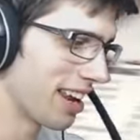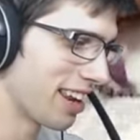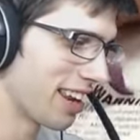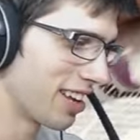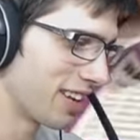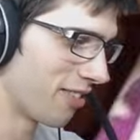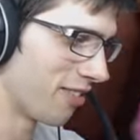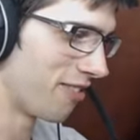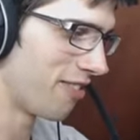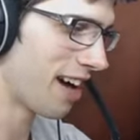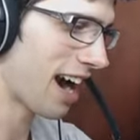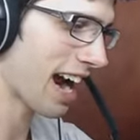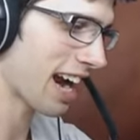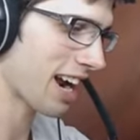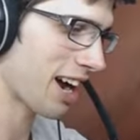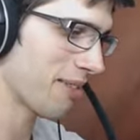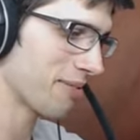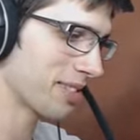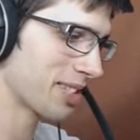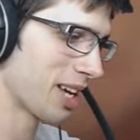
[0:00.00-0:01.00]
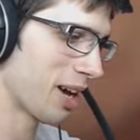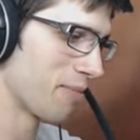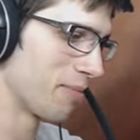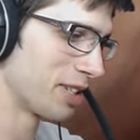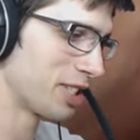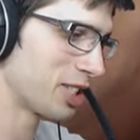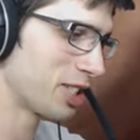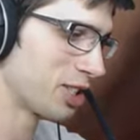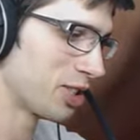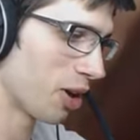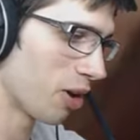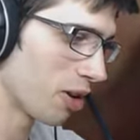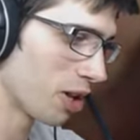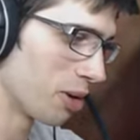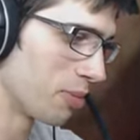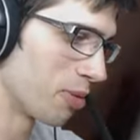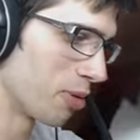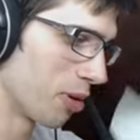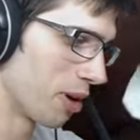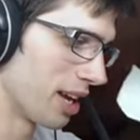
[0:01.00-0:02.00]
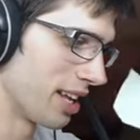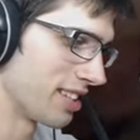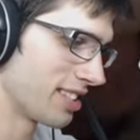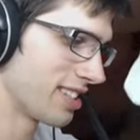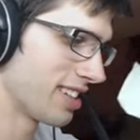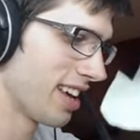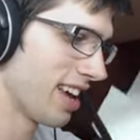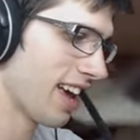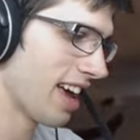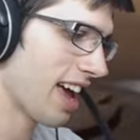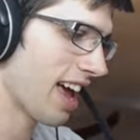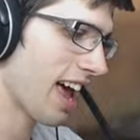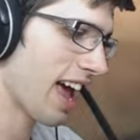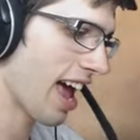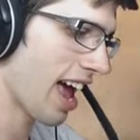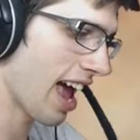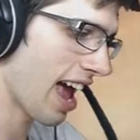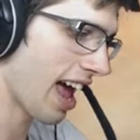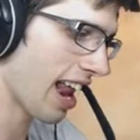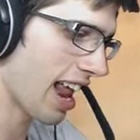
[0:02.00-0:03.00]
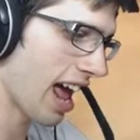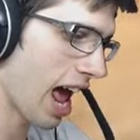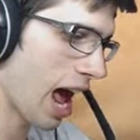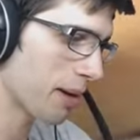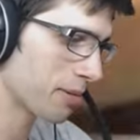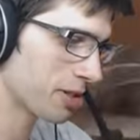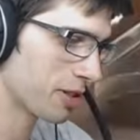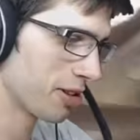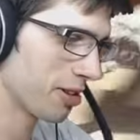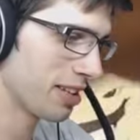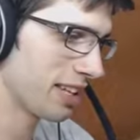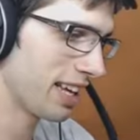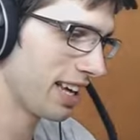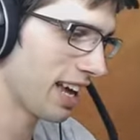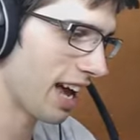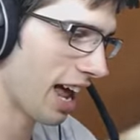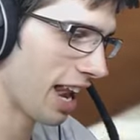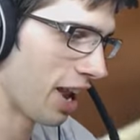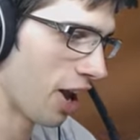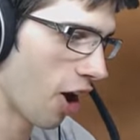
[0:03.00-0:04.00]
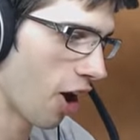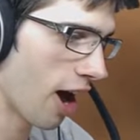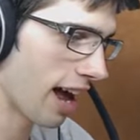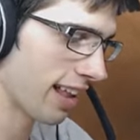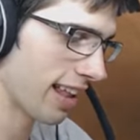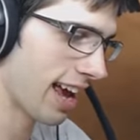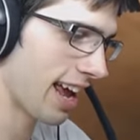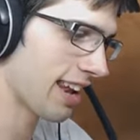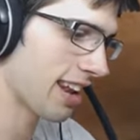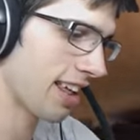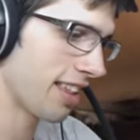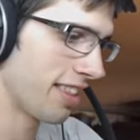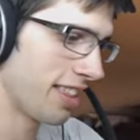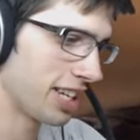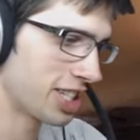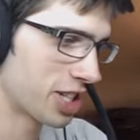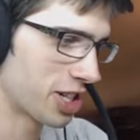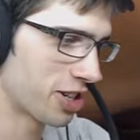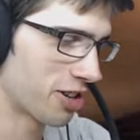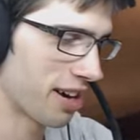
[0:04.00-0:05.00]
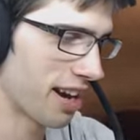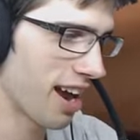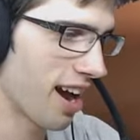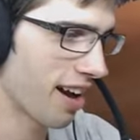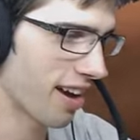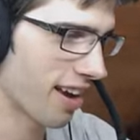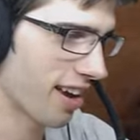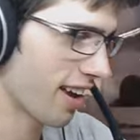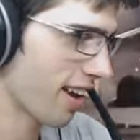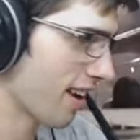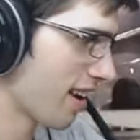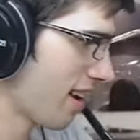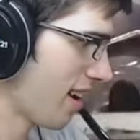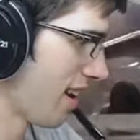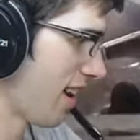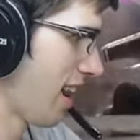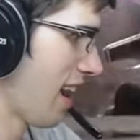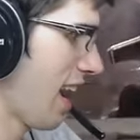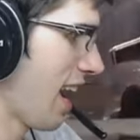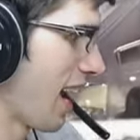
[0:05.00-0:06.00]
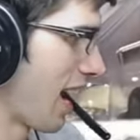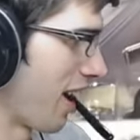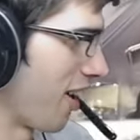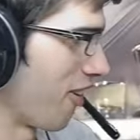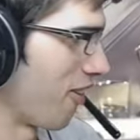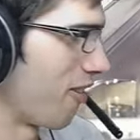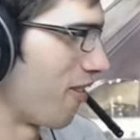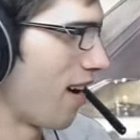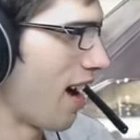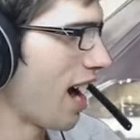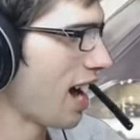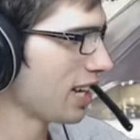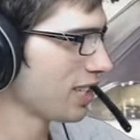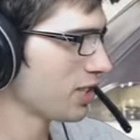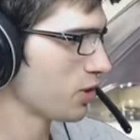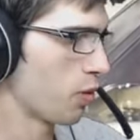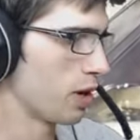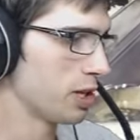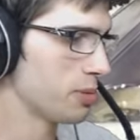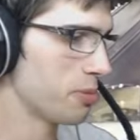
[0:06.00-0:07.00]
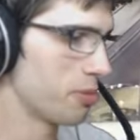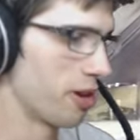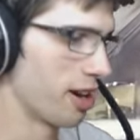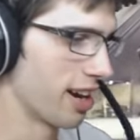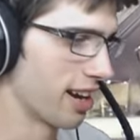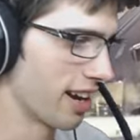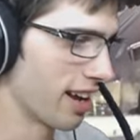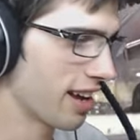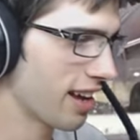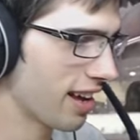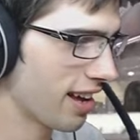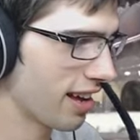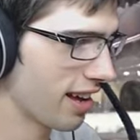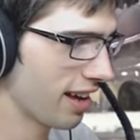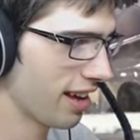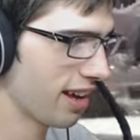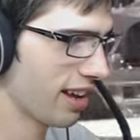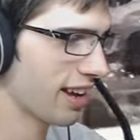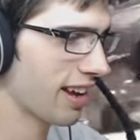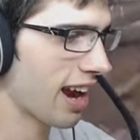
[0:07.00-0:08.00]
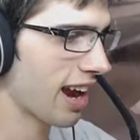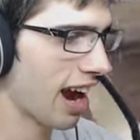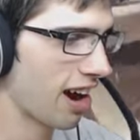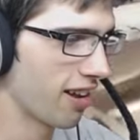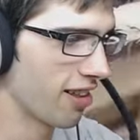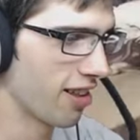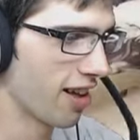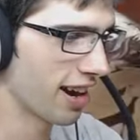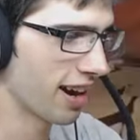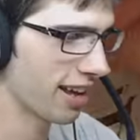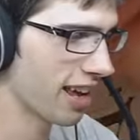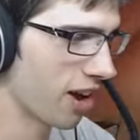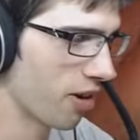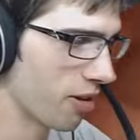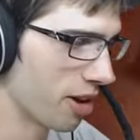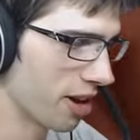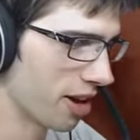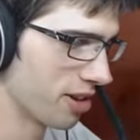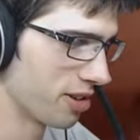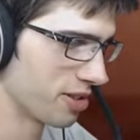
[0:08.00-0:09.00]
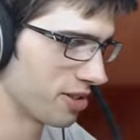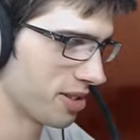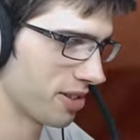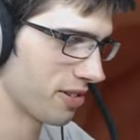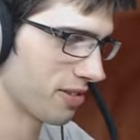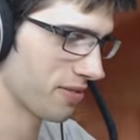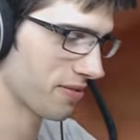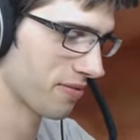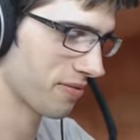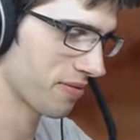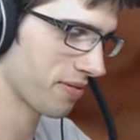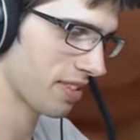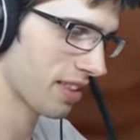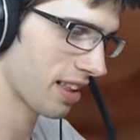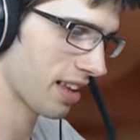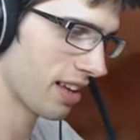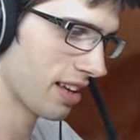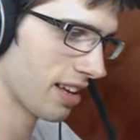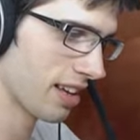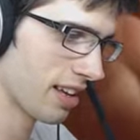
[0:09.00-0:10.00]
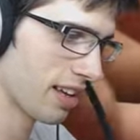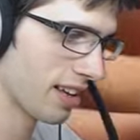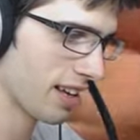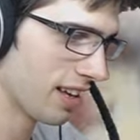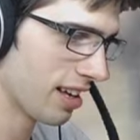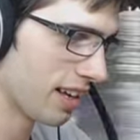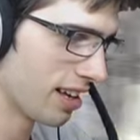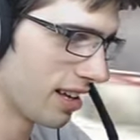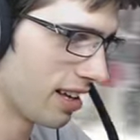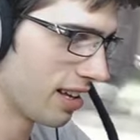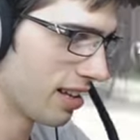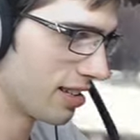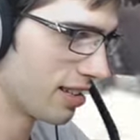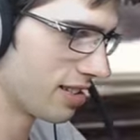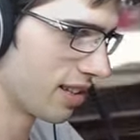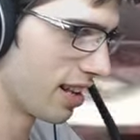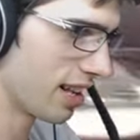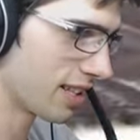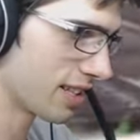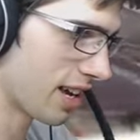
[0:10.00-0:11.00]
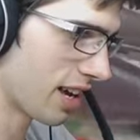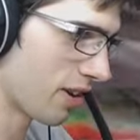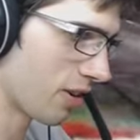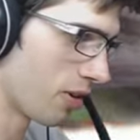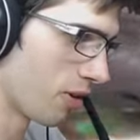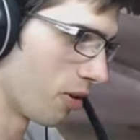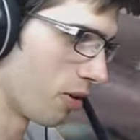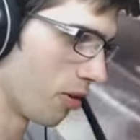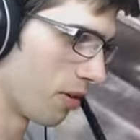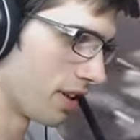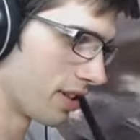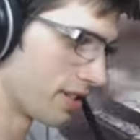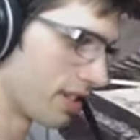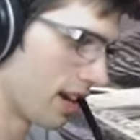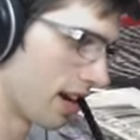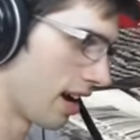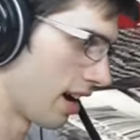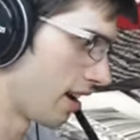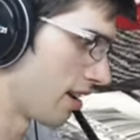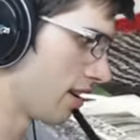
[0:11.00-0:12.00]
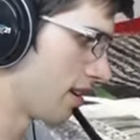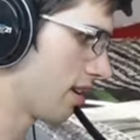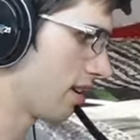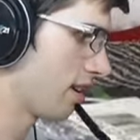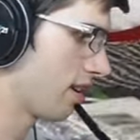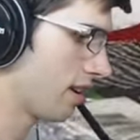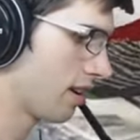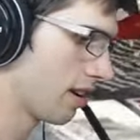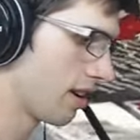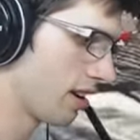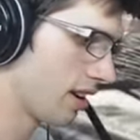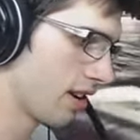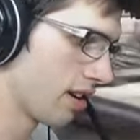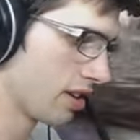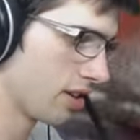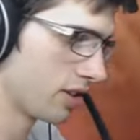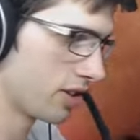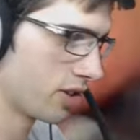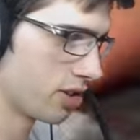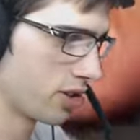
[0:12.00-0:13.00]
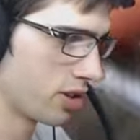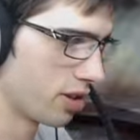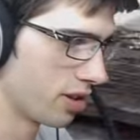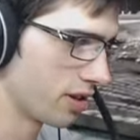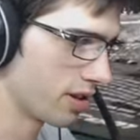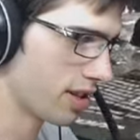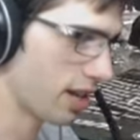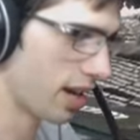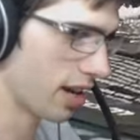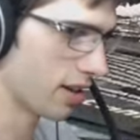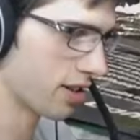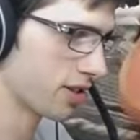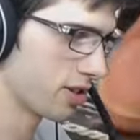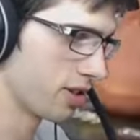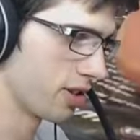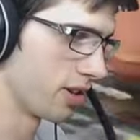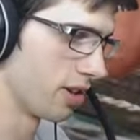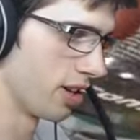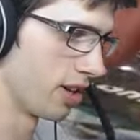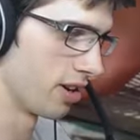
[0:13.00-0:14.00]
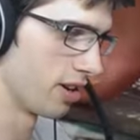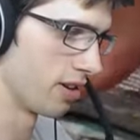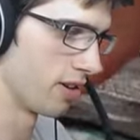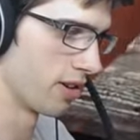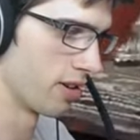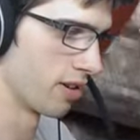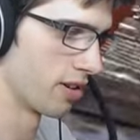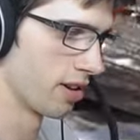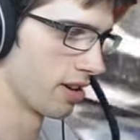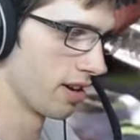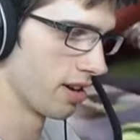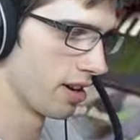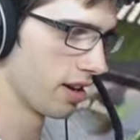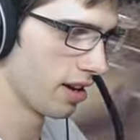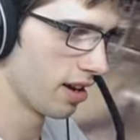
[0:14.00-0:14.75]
can rack up some solid points and absolutely annihilate the tree-hugging, grass-whispering Carolina Keldeos. So let's get all this out. Shouldn't take too long.